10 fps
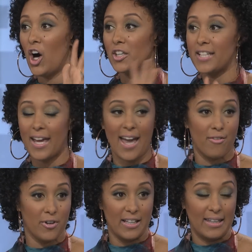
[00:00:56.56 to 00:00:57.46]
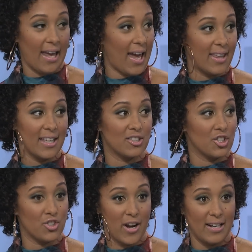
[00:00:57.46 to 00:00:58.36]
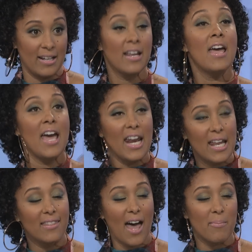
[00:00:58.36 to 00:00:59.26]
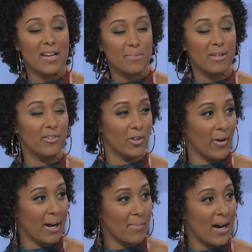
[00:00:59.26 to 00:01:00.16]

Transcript: all day, every day, than to straighten it. And that makes me feel great.